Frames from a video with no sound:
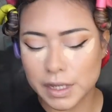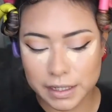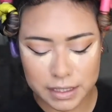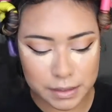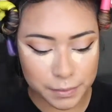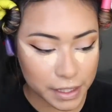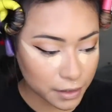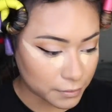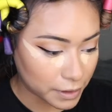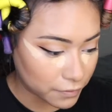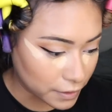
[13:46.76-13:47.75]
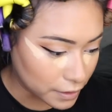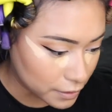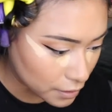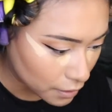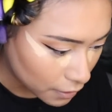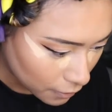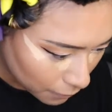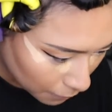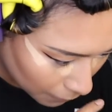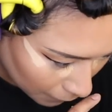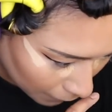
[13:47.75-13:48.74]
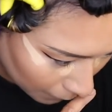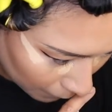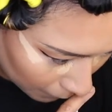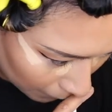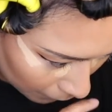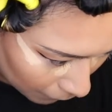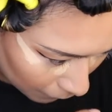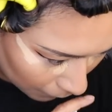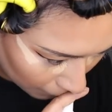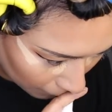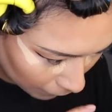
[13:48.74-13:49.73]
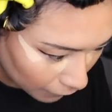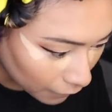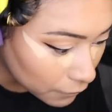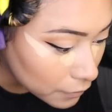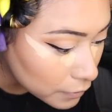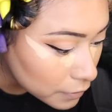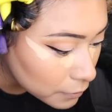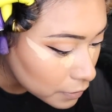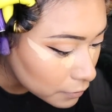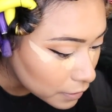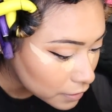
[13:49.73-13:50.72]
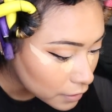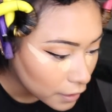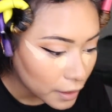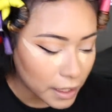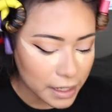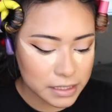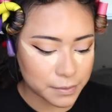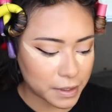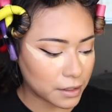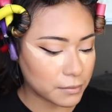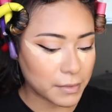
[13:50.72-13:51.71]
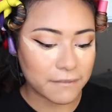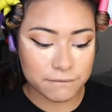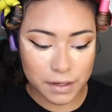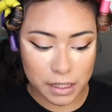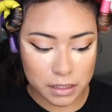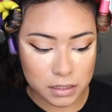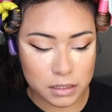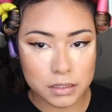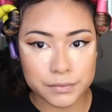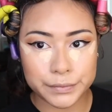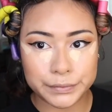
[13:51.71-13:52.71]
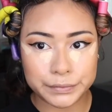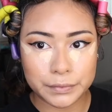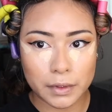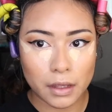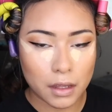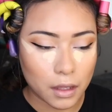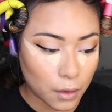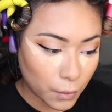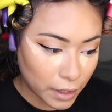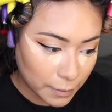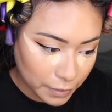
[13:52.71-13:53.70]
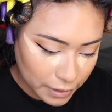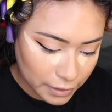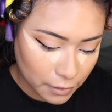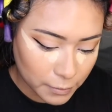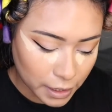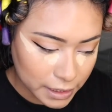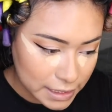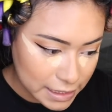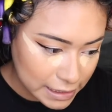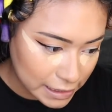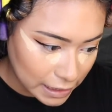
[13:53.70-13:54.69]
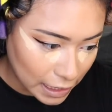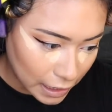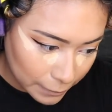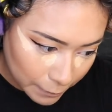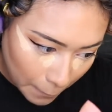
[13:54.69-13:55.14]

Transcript: spray it on my face. Oh no, that one was a bit too much. I spray it on my face when I blend out my concealer,